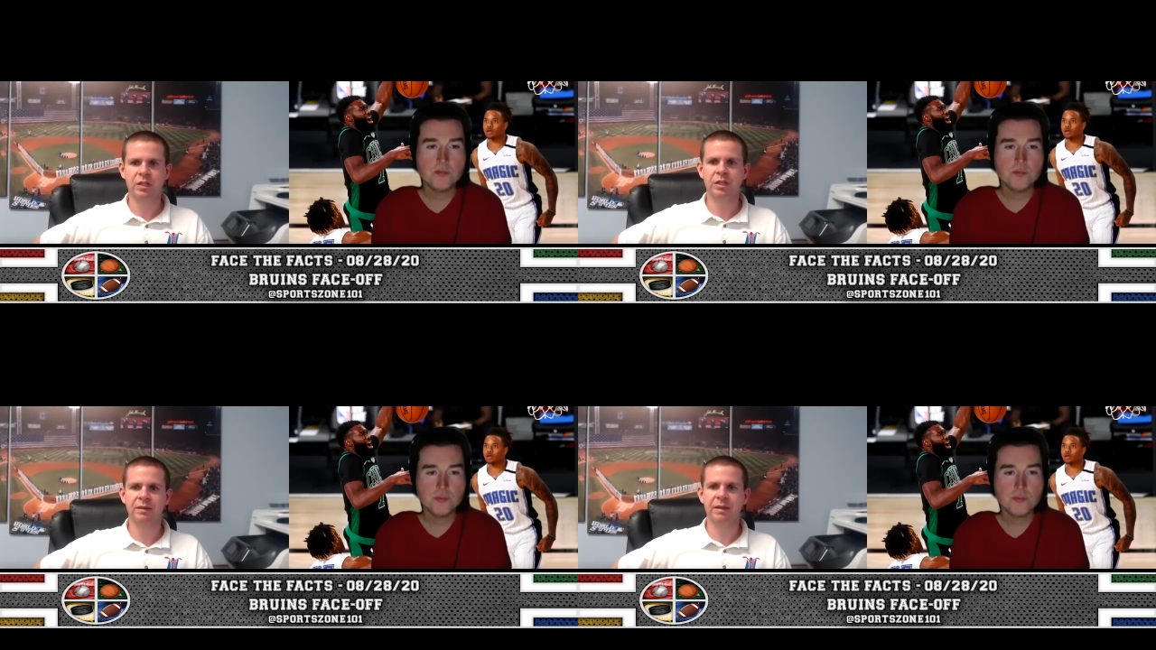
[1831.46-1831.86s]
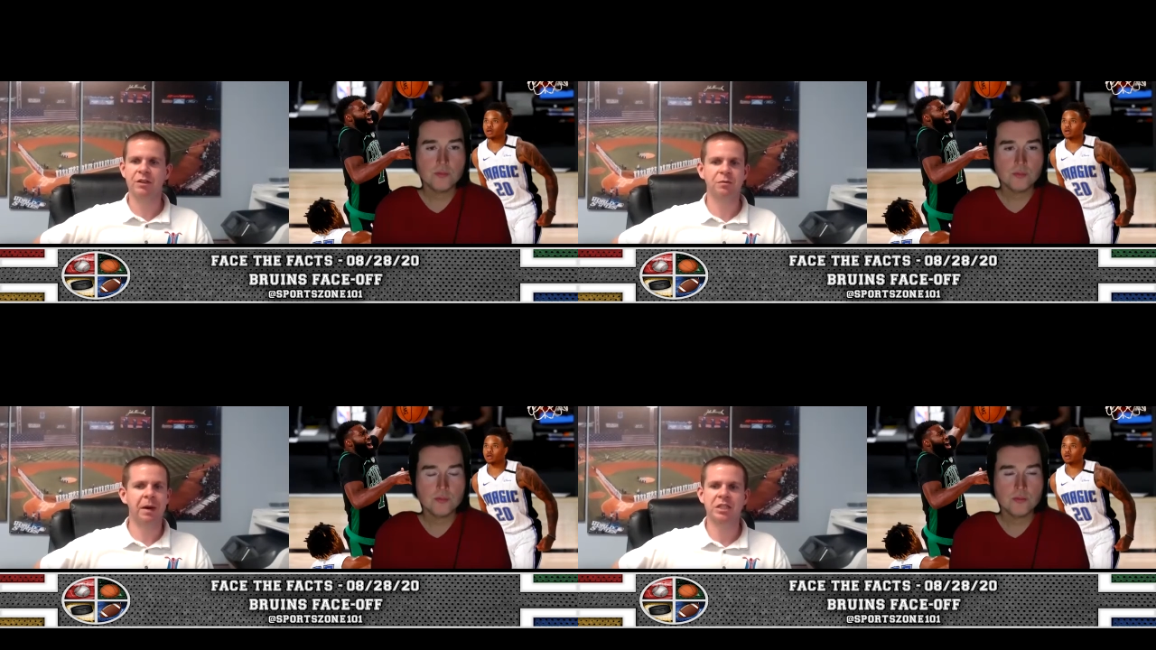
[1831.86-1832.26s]
Speaker 1: to get
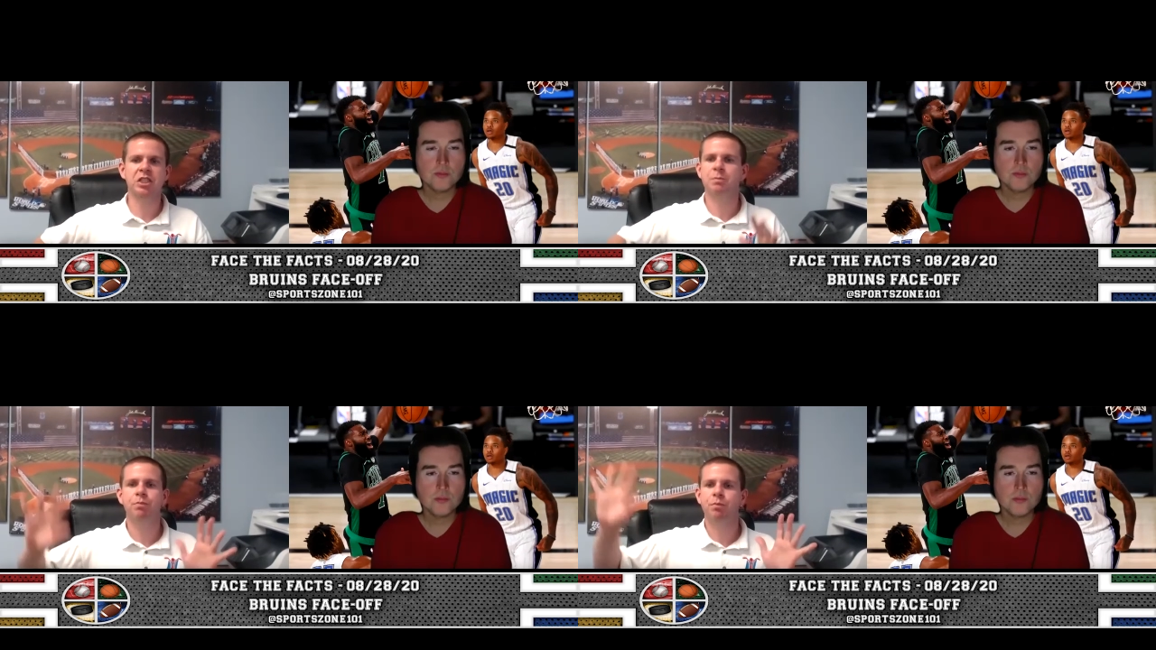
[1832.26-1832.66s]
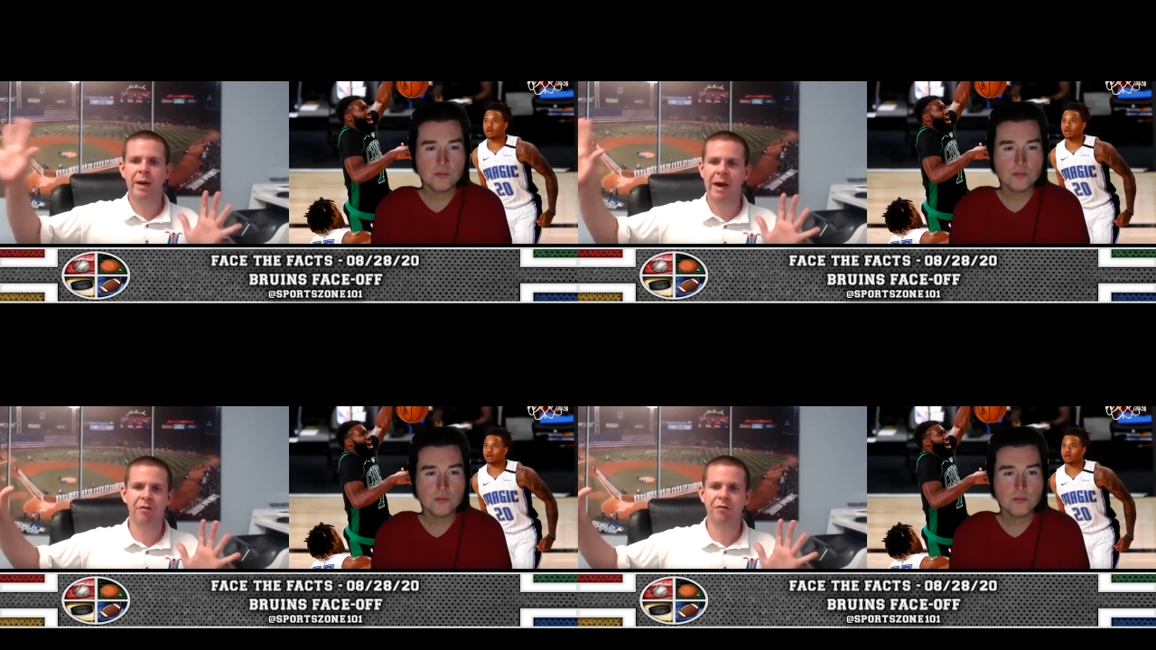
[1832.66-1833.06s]
as much
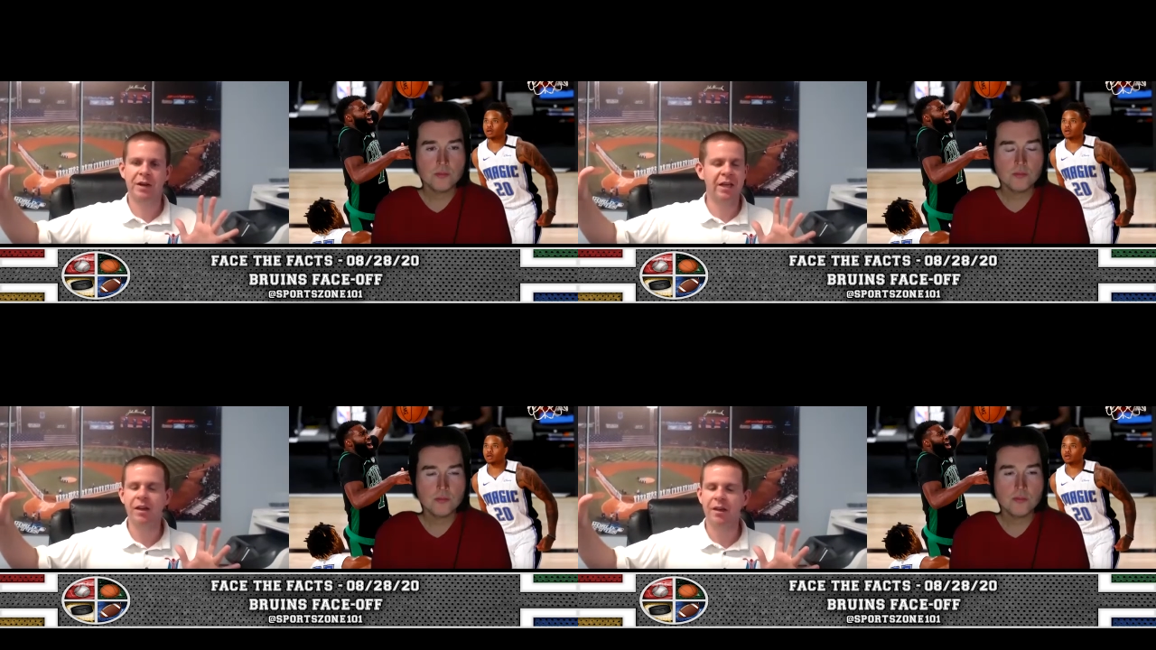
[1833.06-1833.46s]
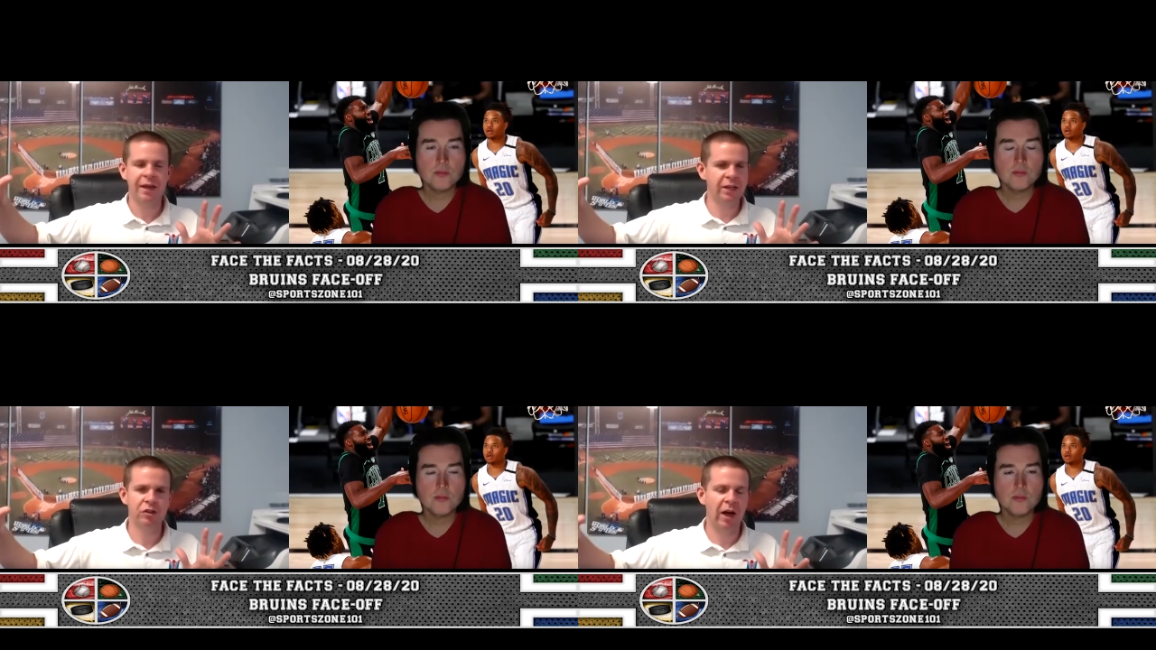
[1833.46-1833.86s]
paraphernalia
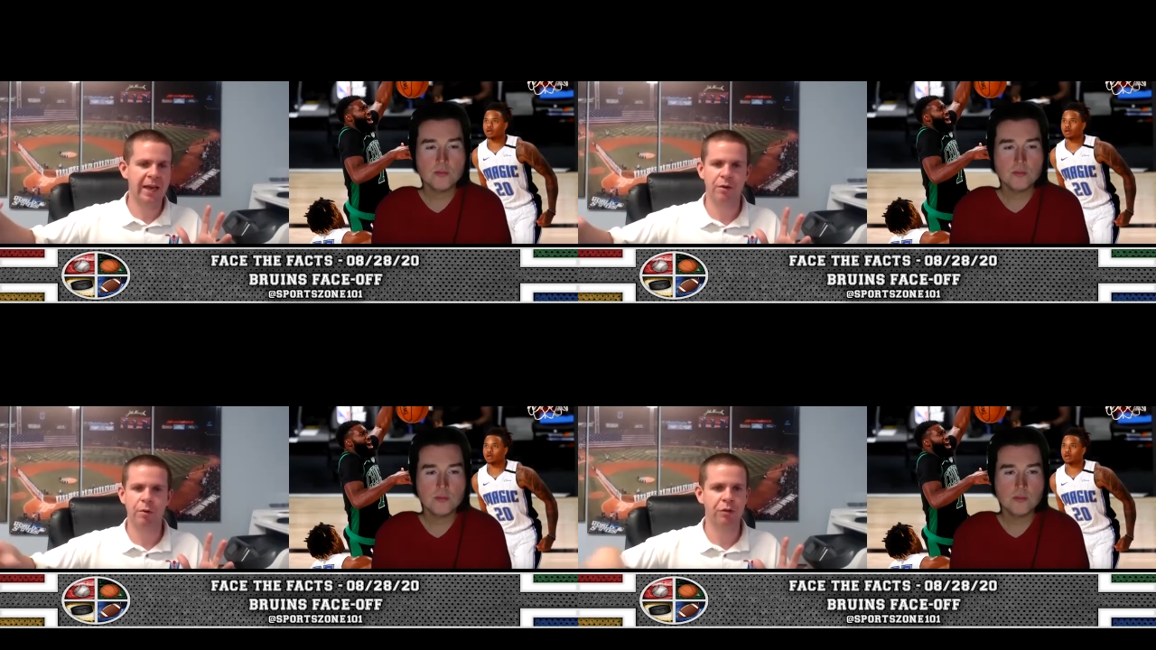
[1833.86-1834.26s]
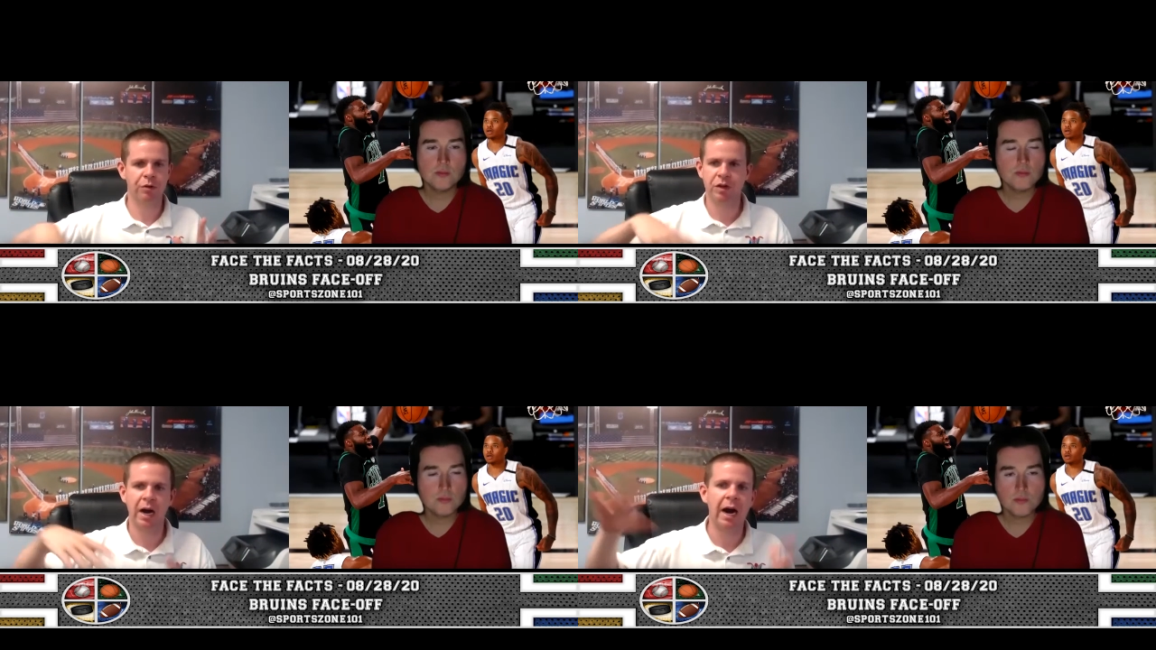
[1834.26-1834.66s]
that you'd like, whether
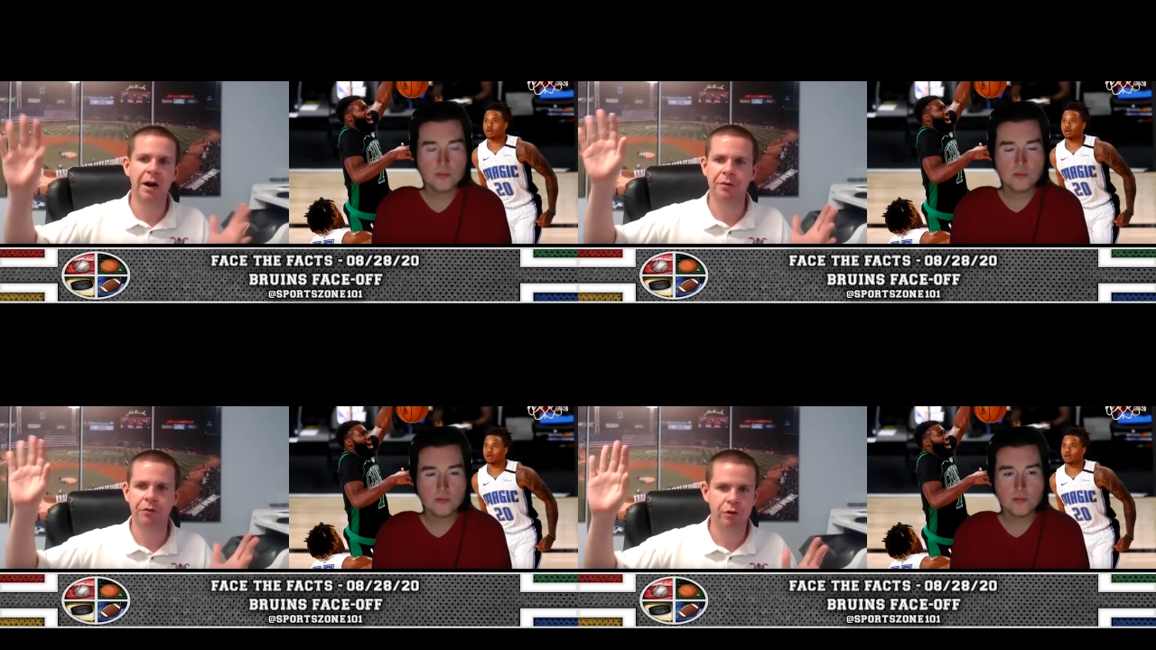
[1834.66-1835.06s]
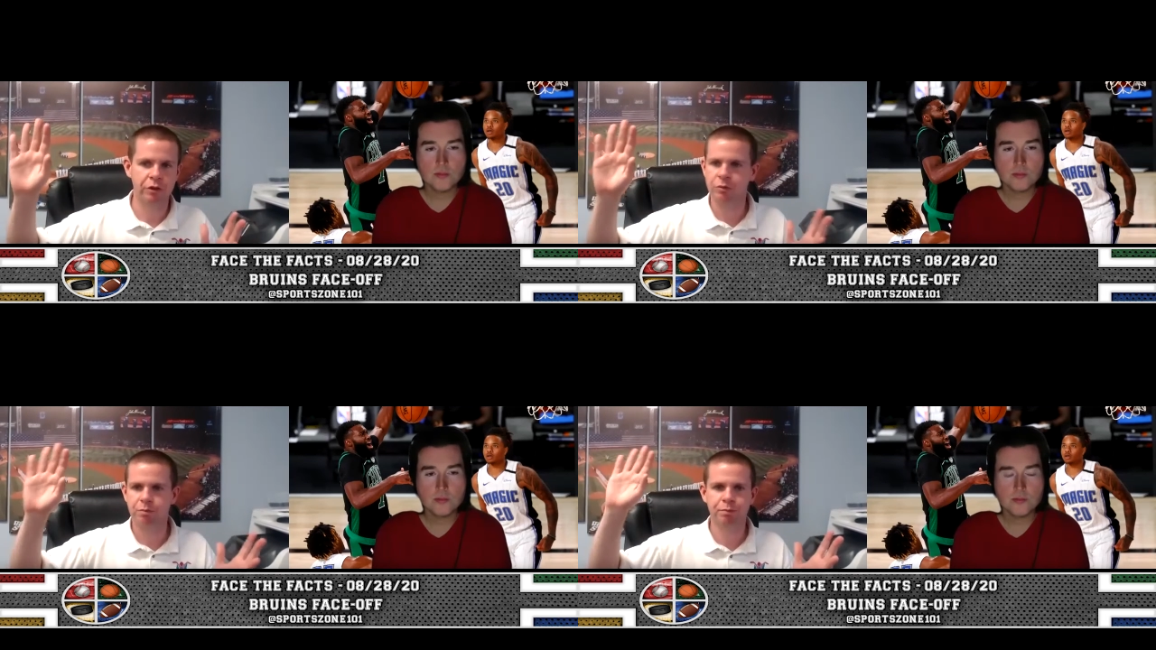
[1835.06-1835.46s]
it's cards
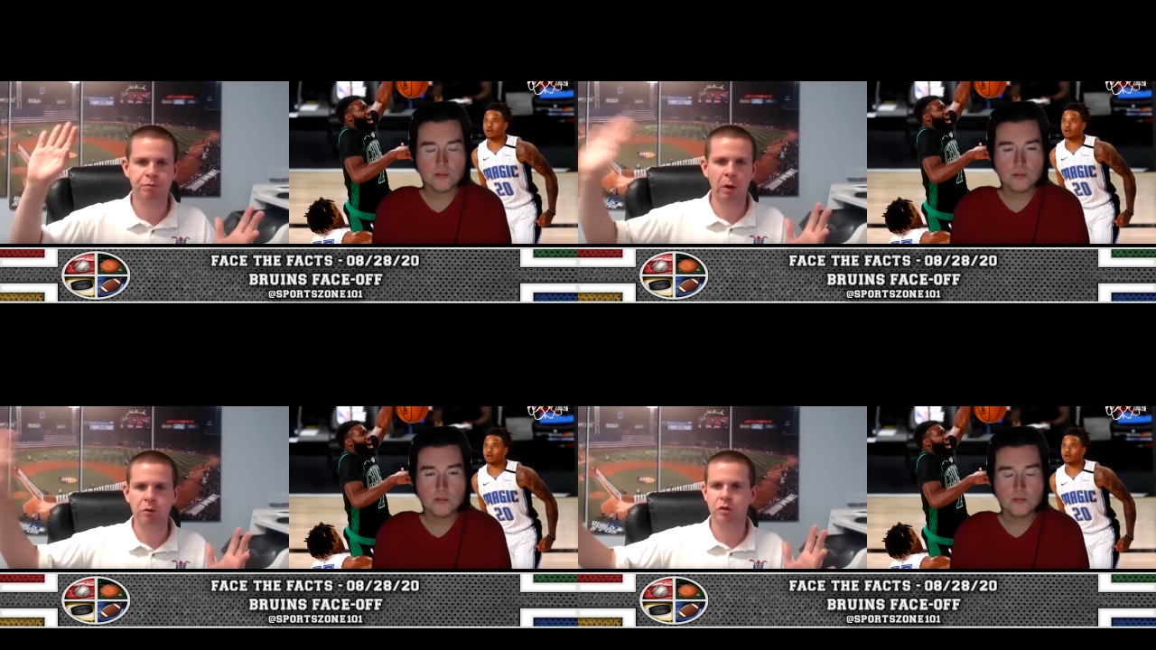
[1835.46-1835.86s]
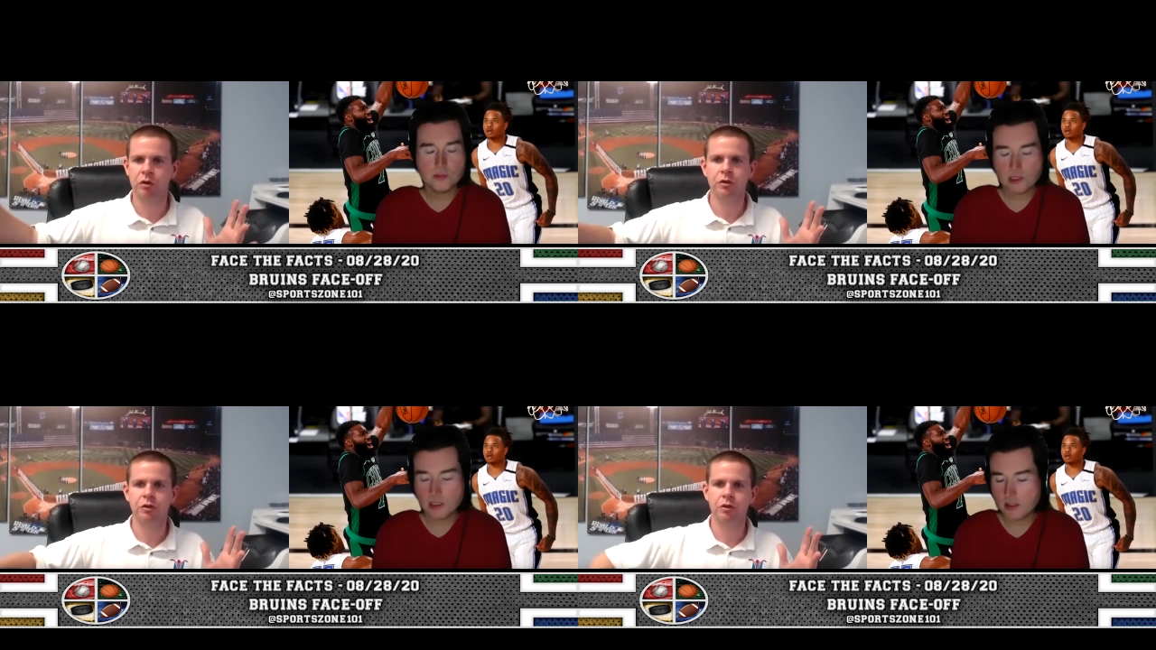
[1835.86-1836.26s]
or posters yeah.